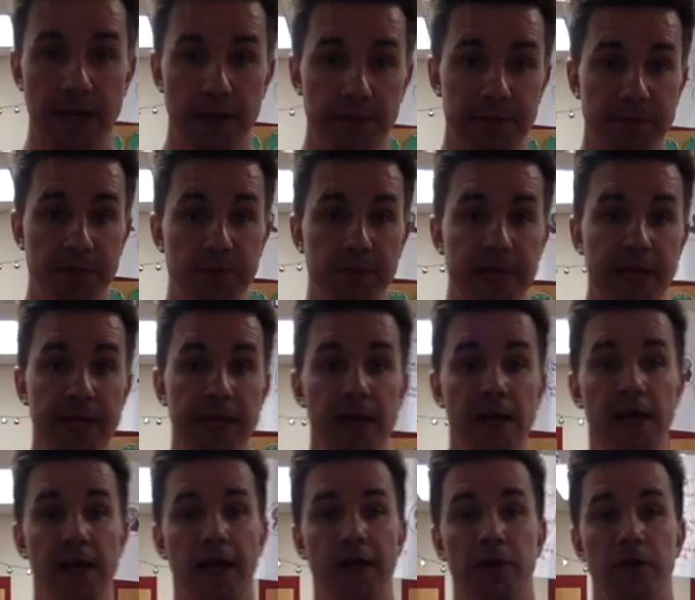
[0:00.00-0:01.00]
up to me
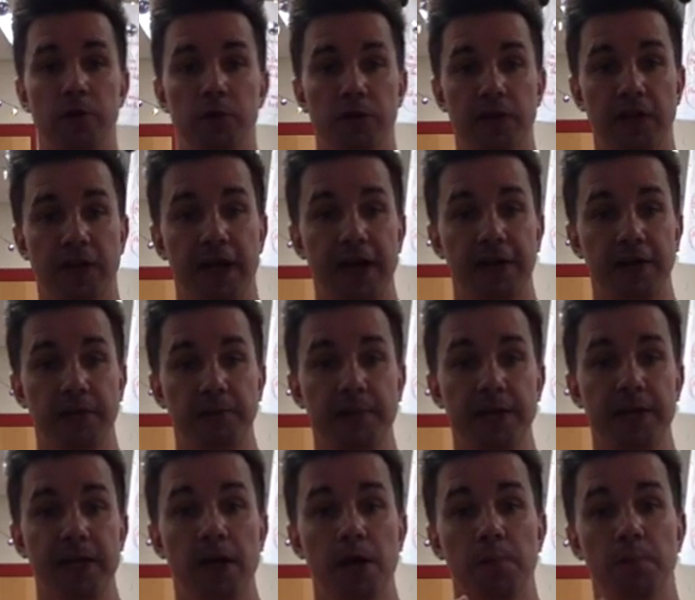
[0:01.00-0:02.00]
and who rely on
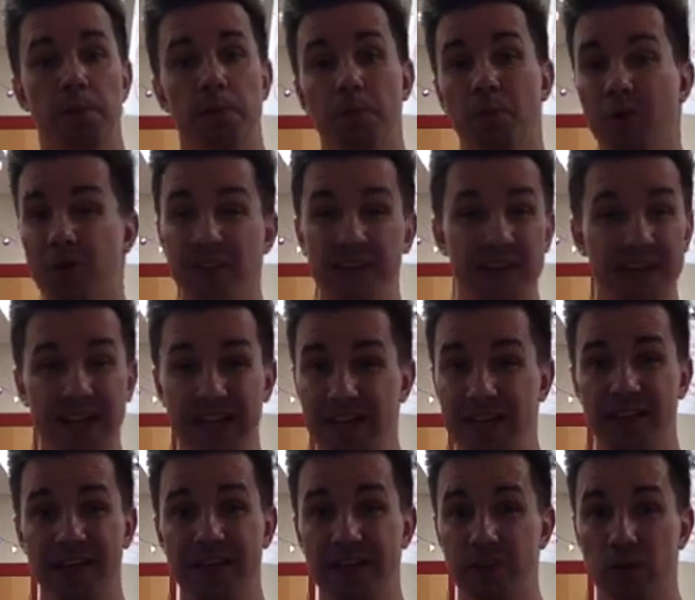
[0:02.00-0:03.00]
me, but more than
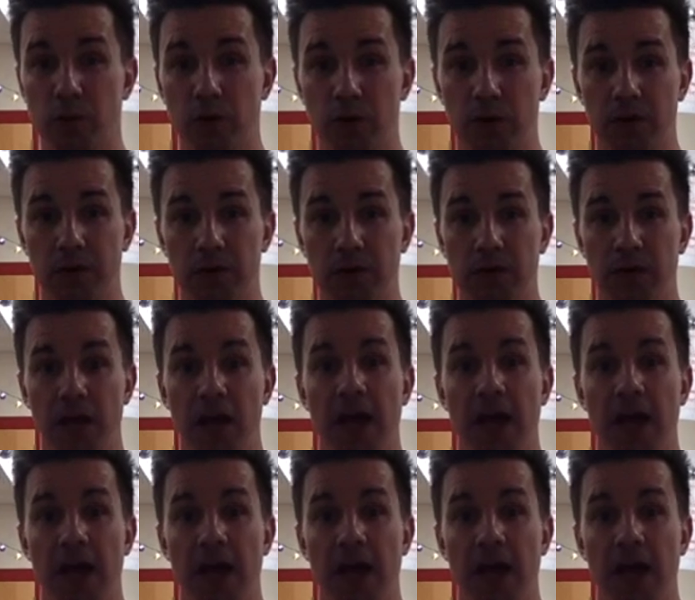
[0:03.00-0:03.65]
anything in the world,